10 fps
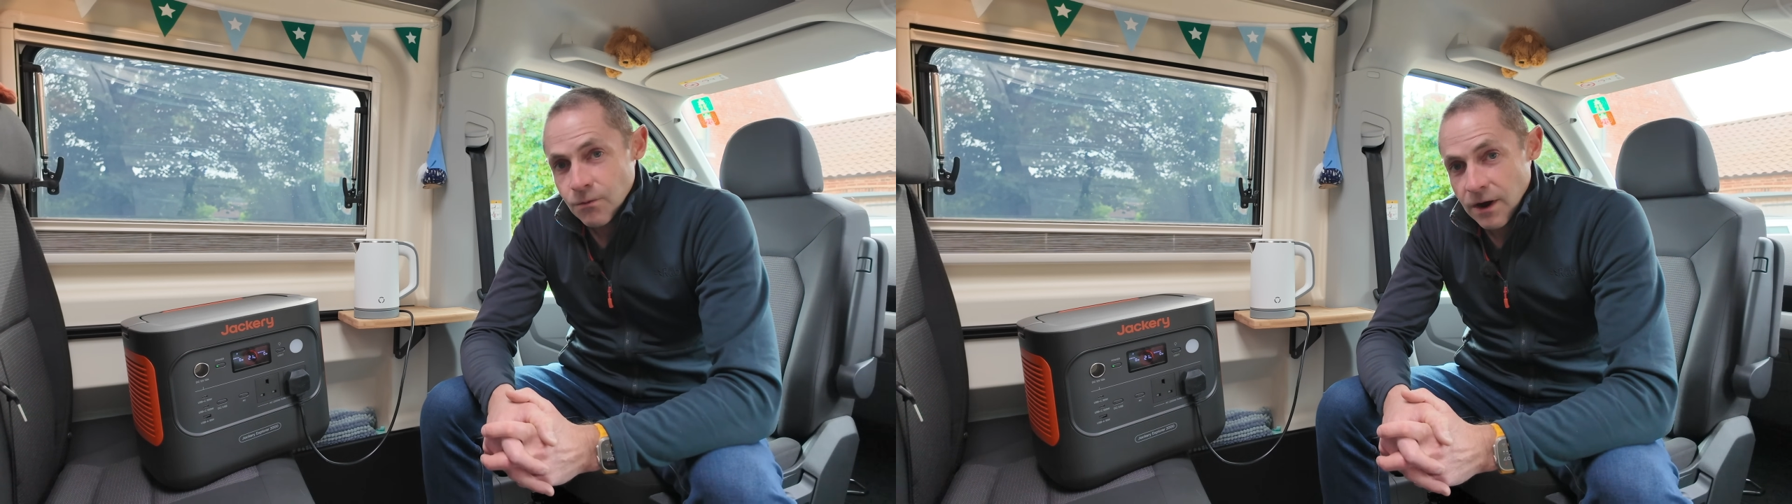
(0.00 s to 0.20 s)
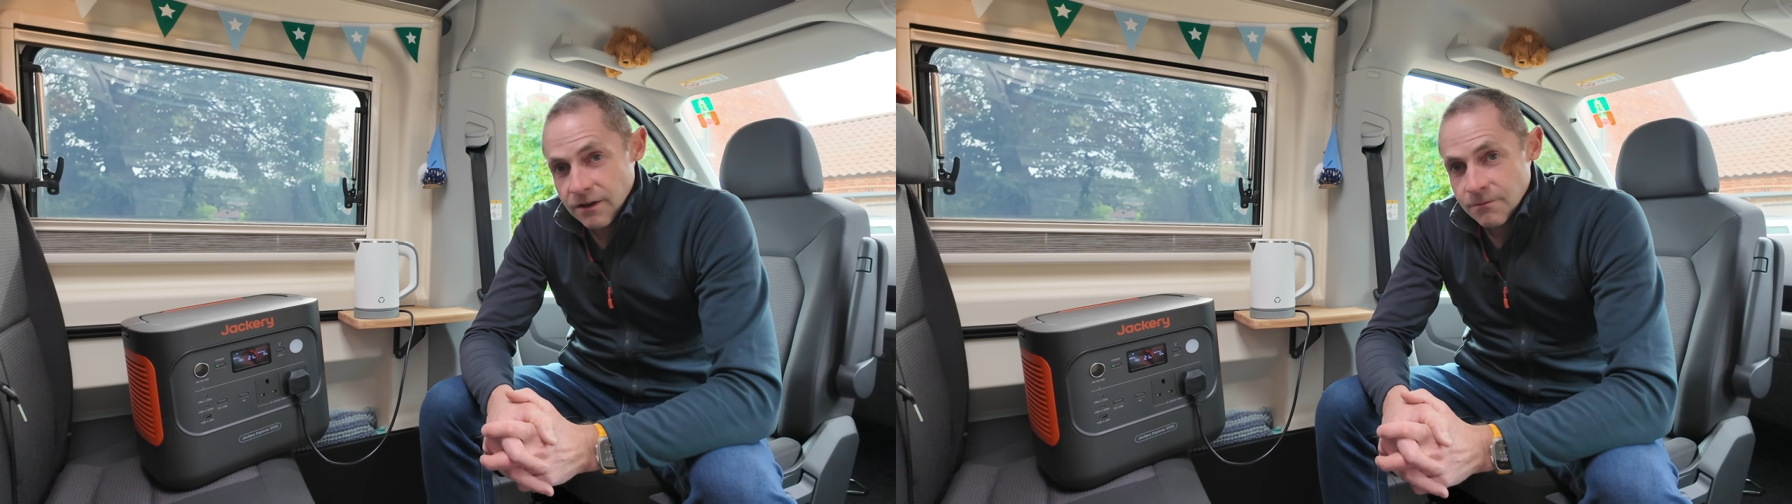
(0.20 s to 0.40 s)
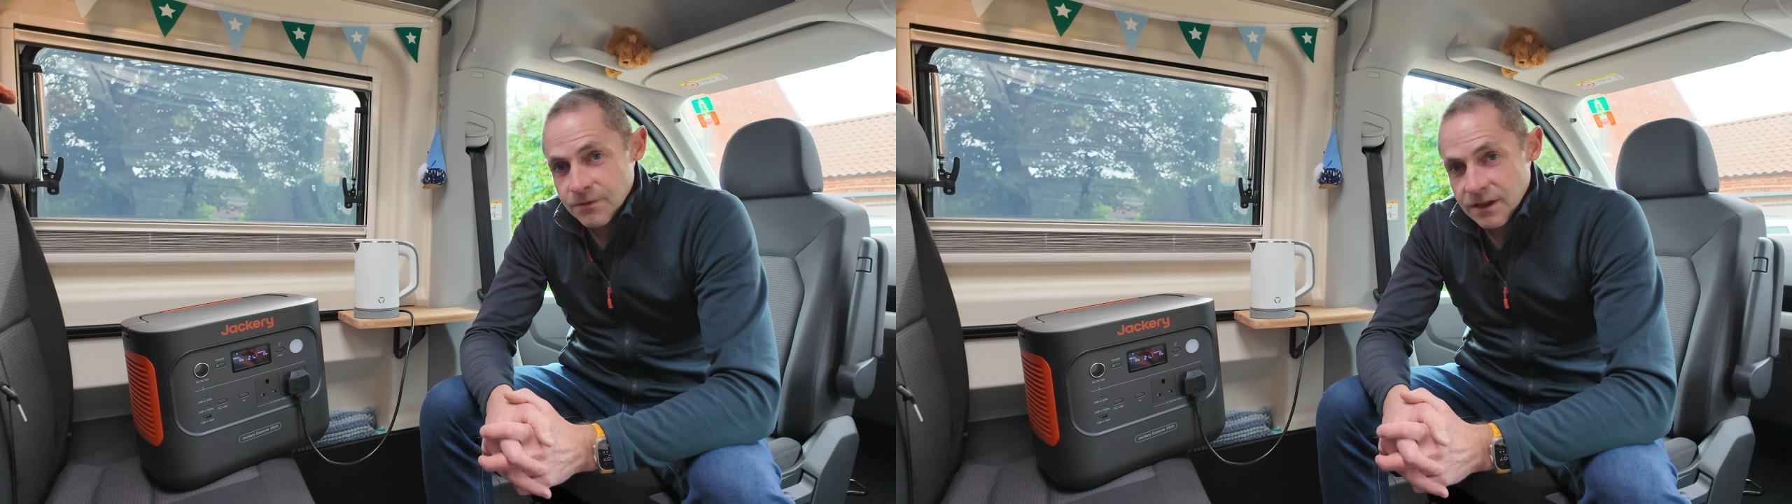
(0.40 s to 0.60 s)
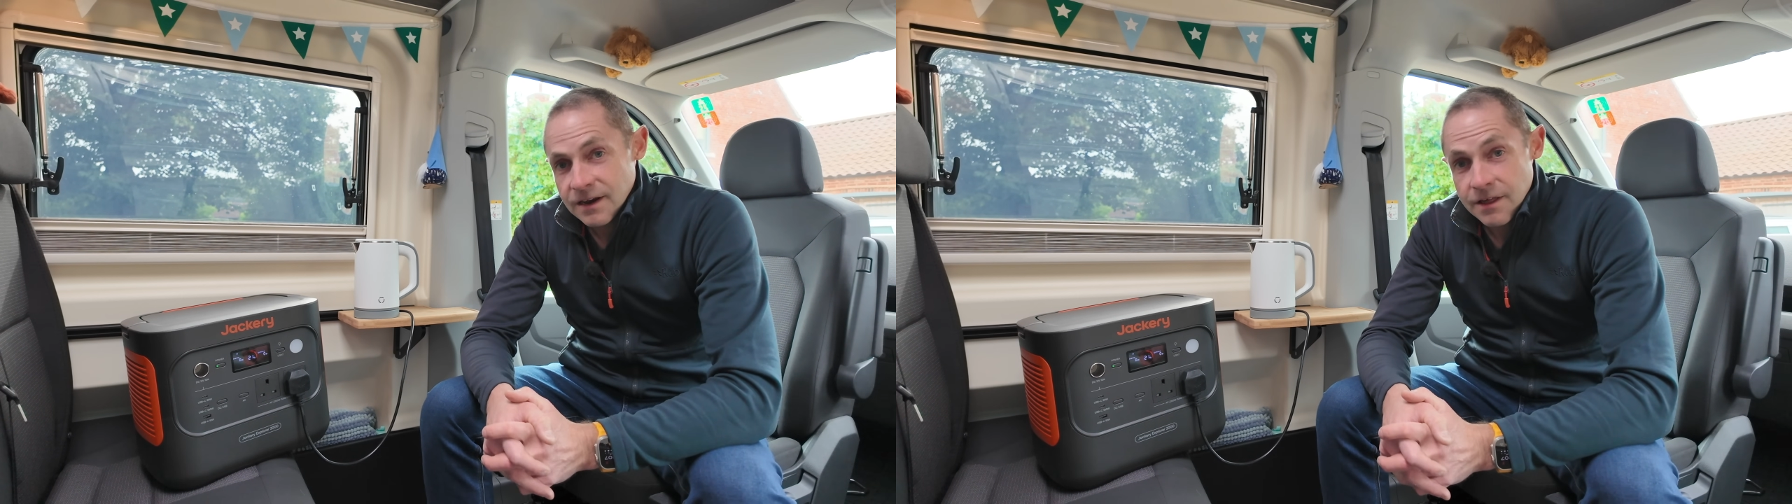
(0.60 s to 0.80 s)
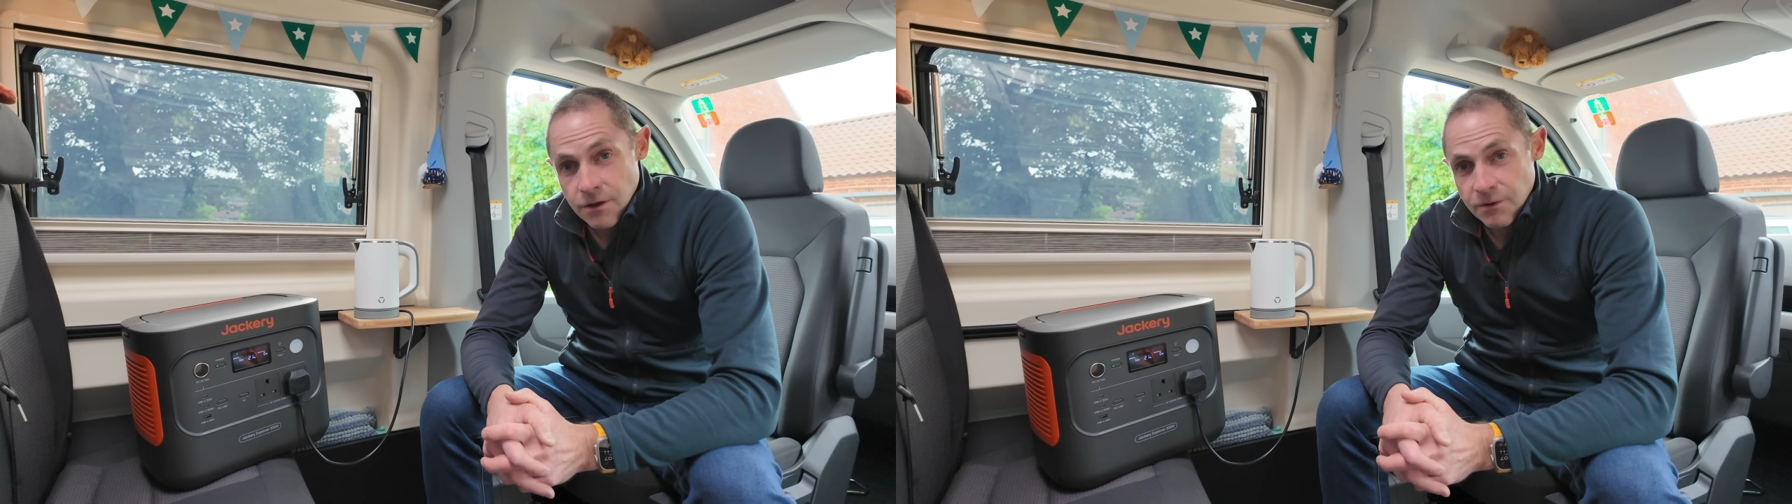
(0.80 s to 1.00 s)
Well,
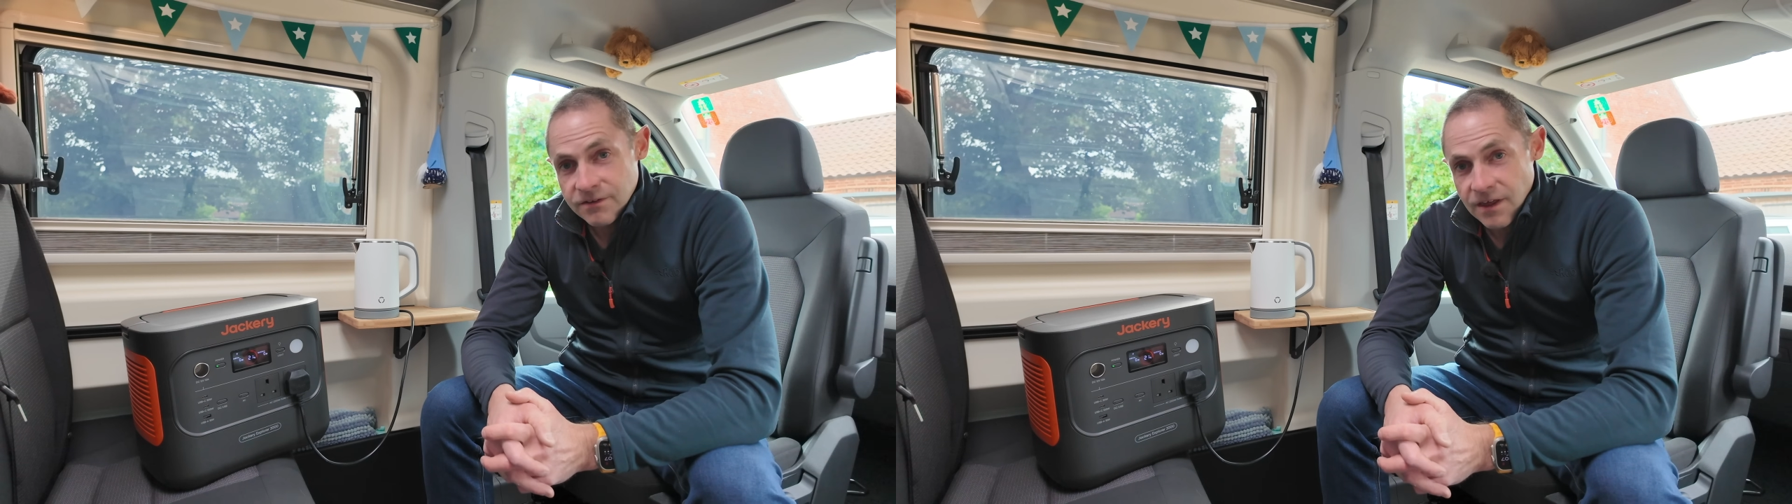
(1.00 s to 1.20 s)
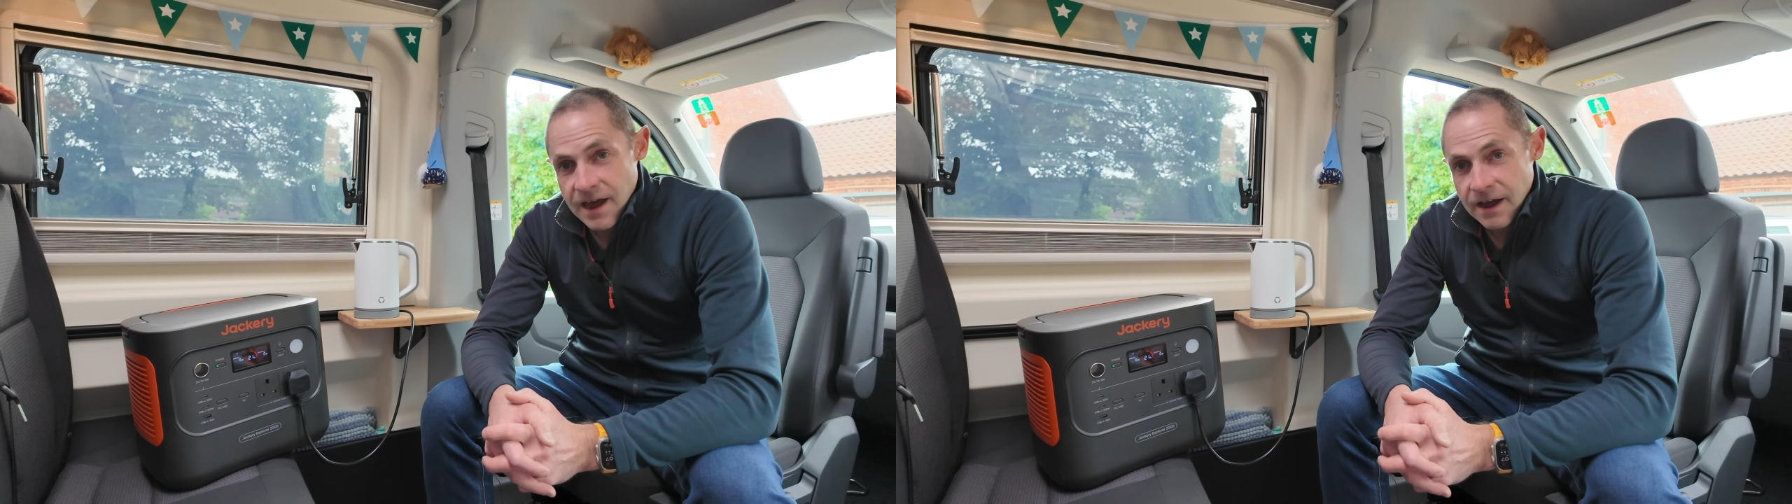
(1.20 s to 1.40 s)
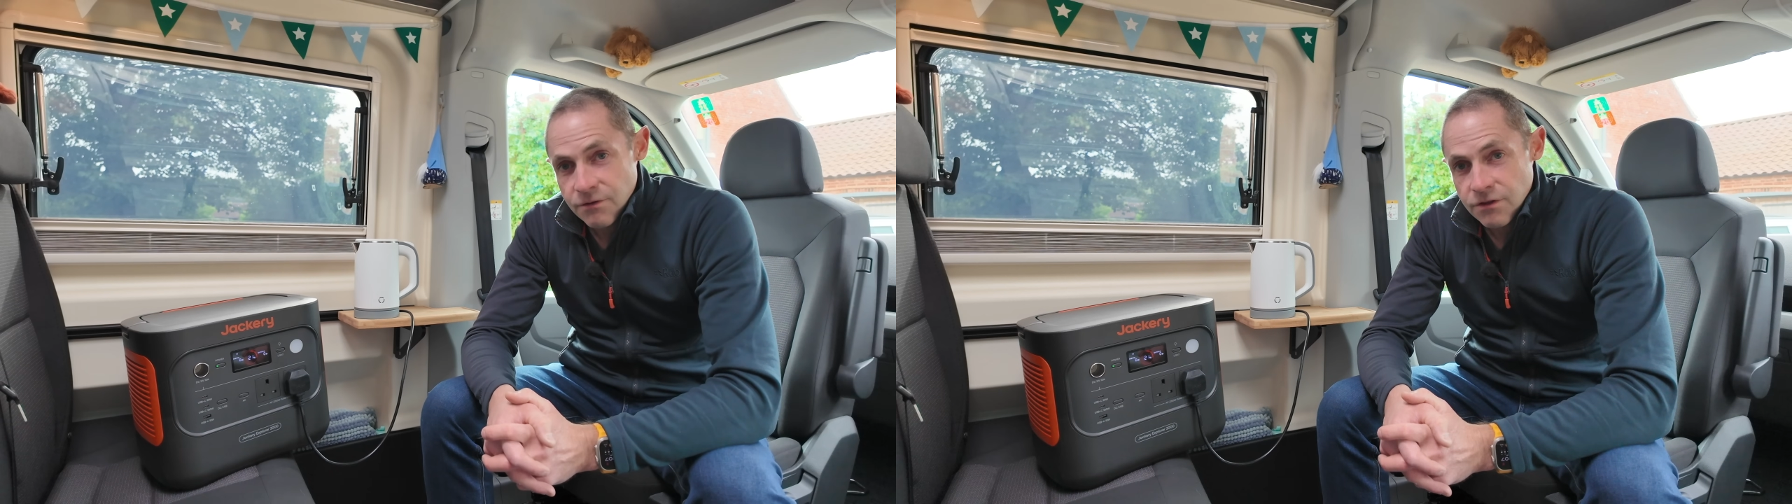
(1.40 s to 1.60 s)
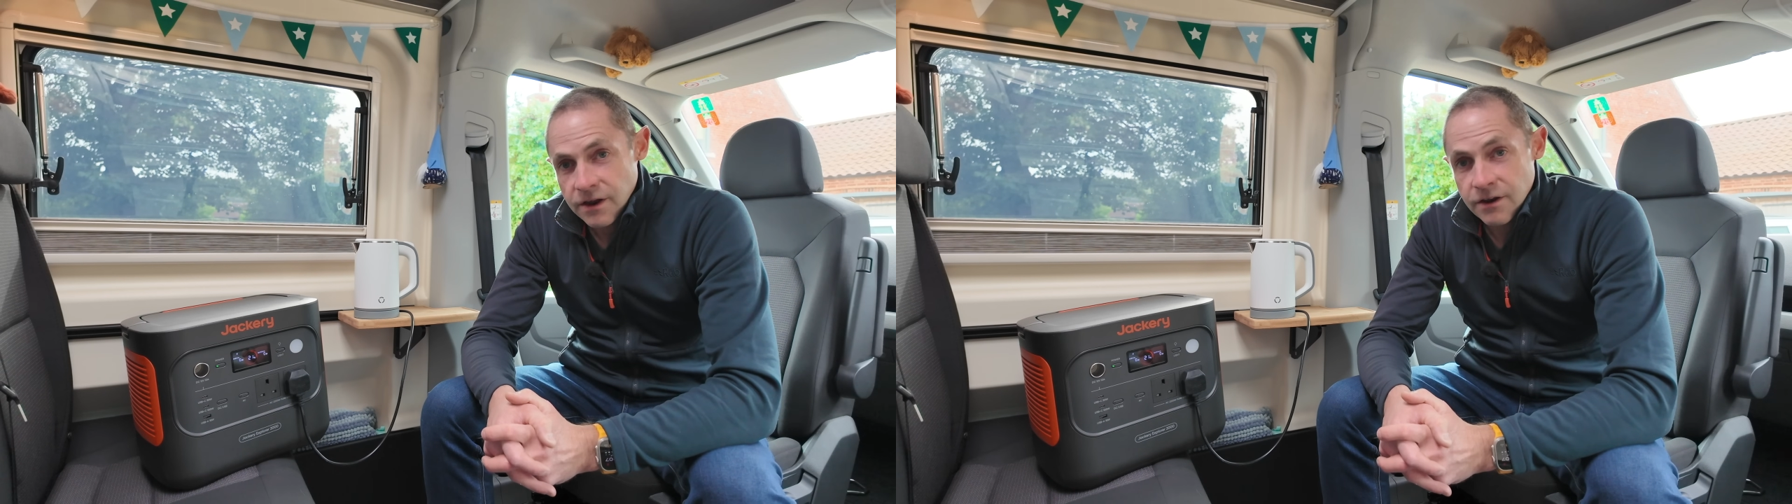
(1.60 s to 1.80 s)
let's go into the house